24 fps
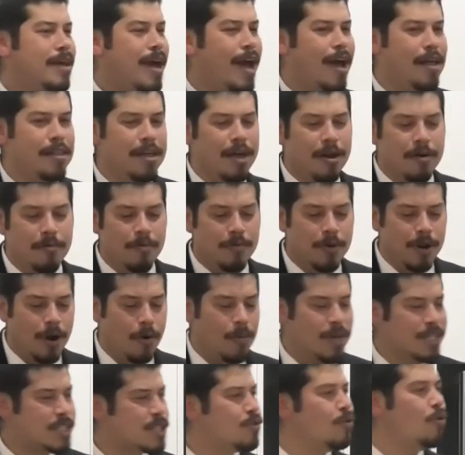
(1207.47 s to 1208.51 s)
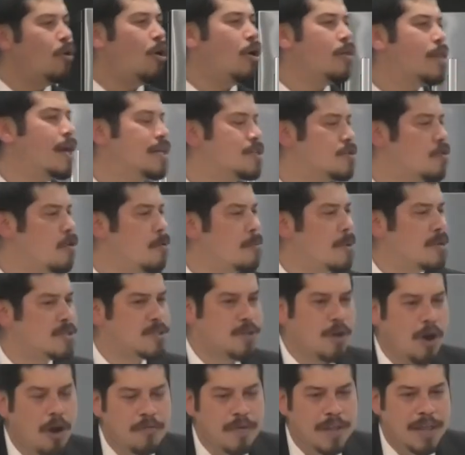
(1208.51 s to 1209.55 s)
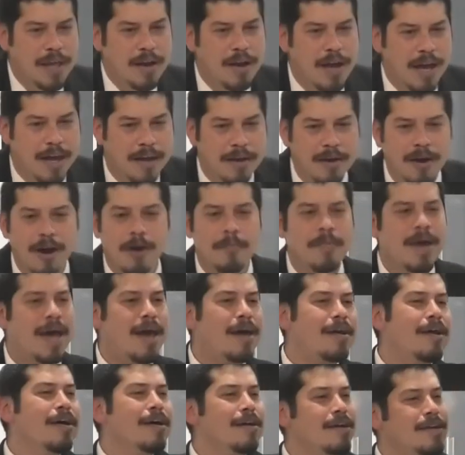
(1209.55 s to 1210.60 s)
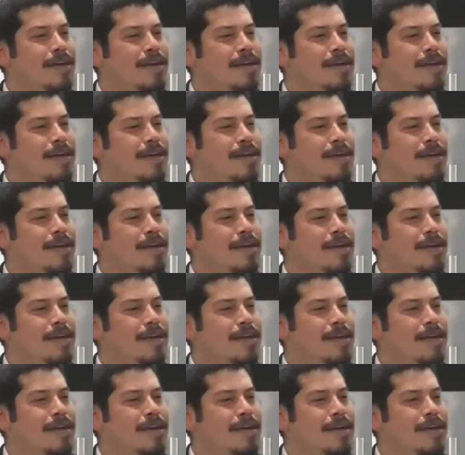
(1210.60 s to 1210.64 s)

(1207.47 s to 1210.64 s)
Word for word: And then, you know, when school holidays are almost over, they're like, oh man,